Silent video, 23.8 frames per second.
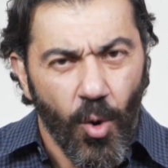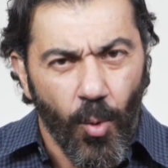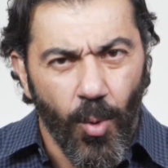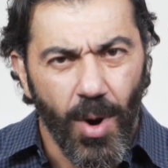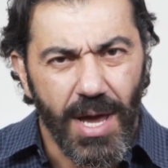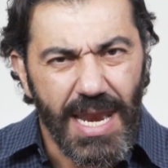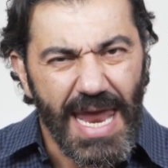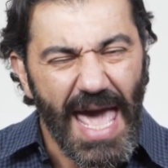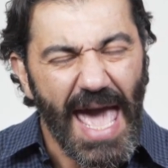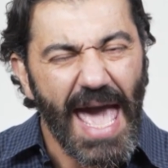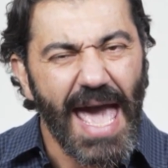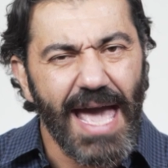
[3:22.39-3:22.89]

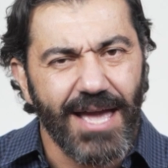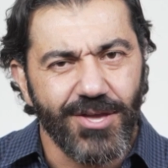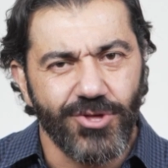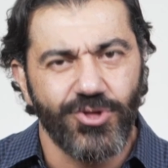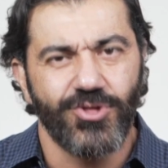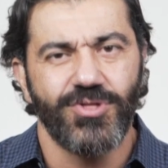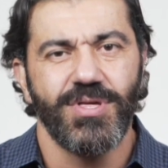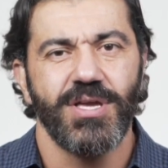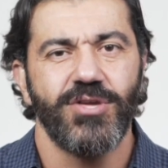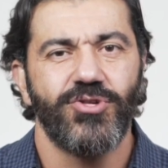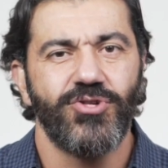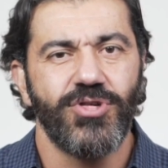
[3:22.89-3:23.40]
What
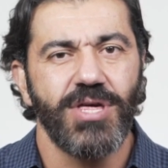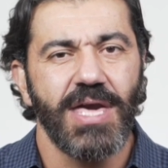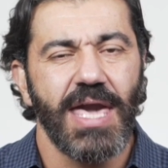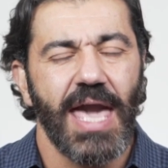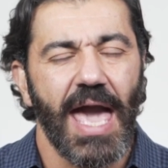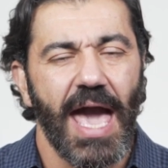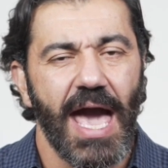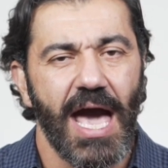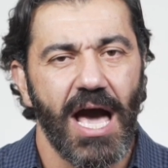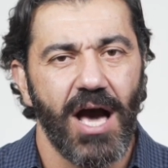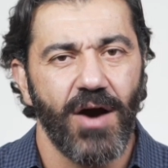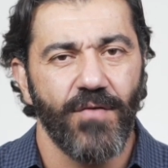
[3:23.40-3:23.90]
edge did she
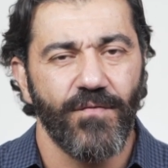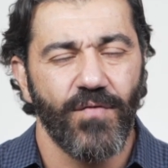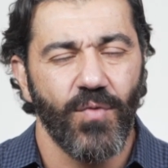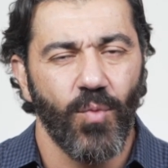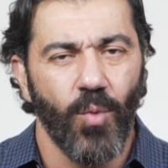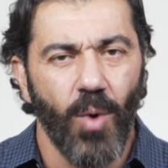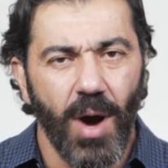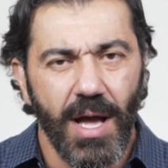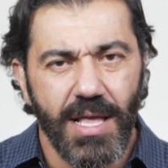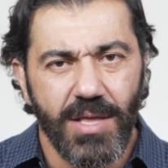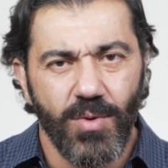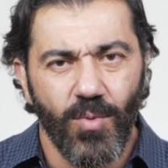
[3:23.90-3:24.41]
have?
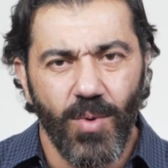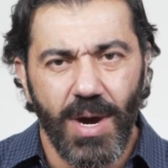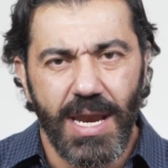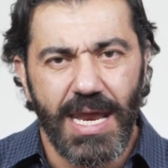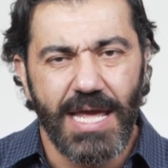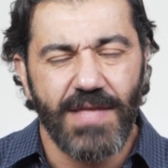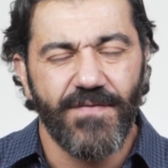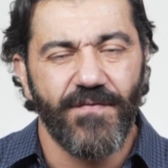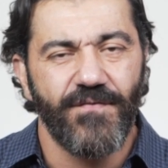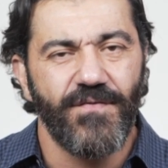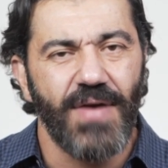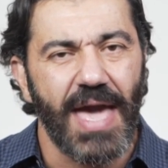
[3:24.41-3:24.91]
What,
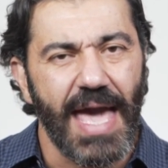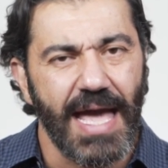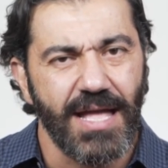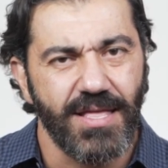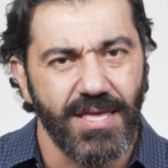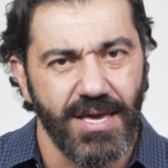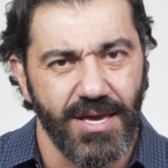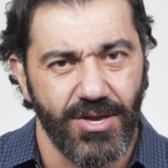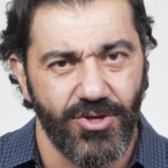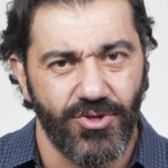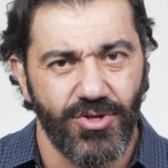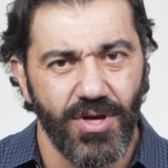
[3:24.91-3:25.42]
what
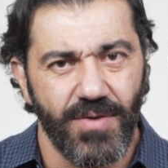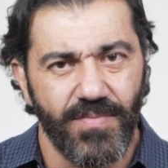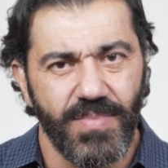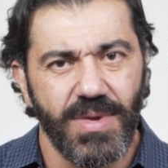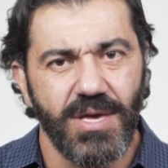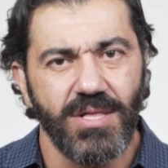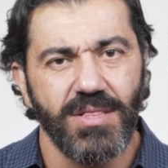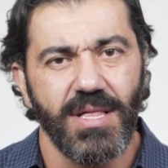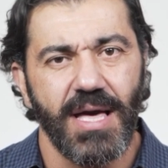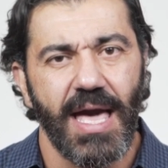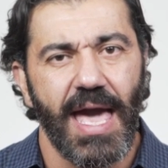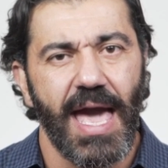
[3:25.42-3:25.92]
advantage did
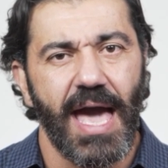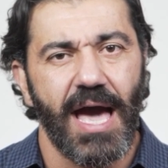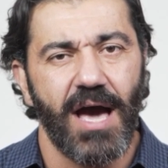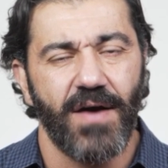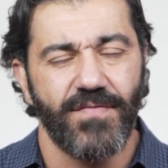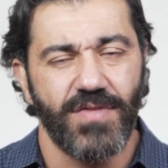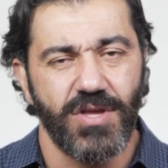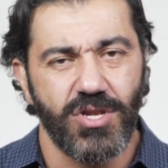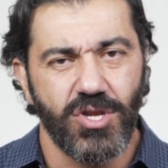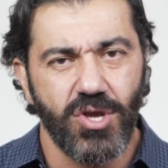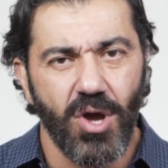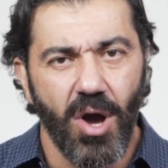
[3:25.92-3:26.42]
Mila
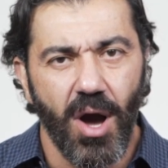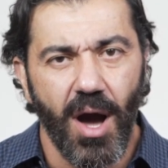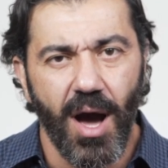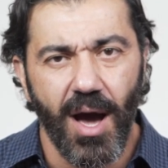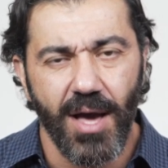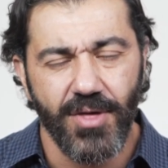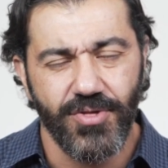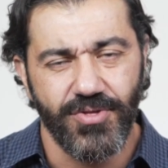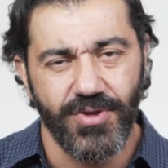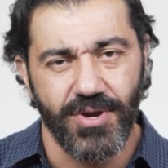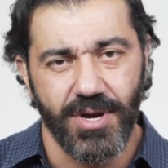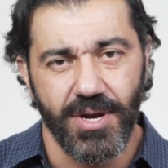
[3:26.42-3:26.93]
have that
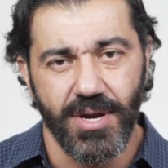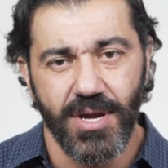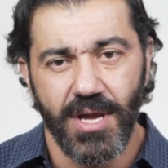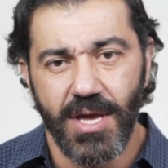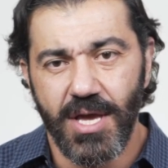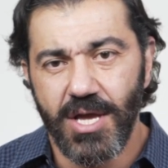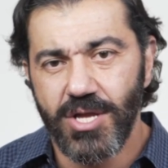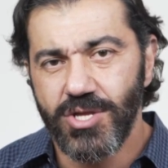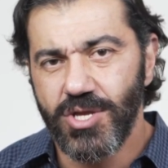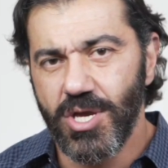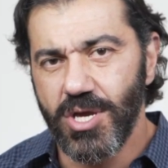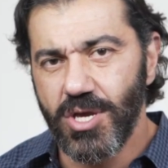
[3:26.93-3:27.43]
caused her
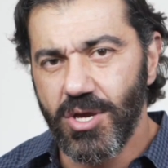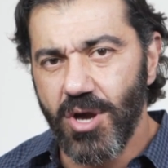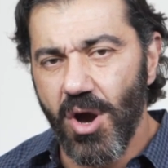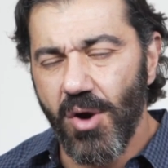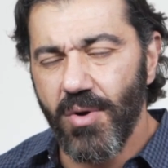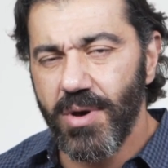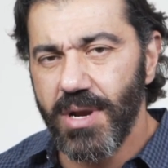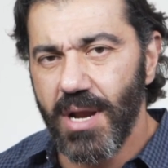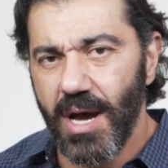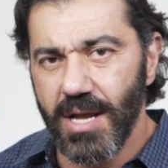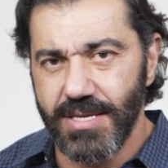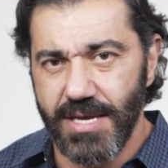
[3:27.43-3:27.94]
to
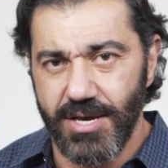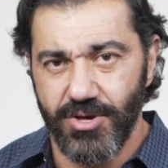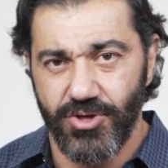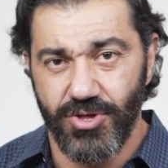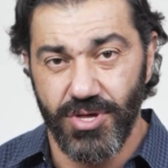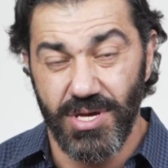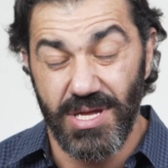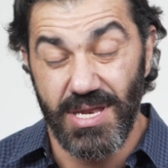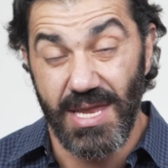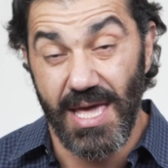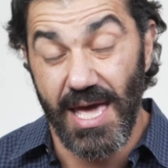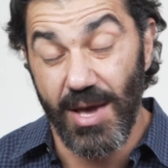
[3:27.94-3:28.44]
go and
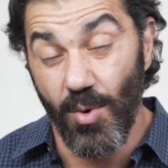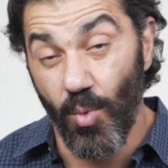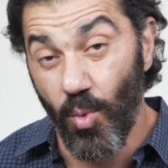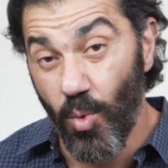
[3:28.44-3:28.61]
audition,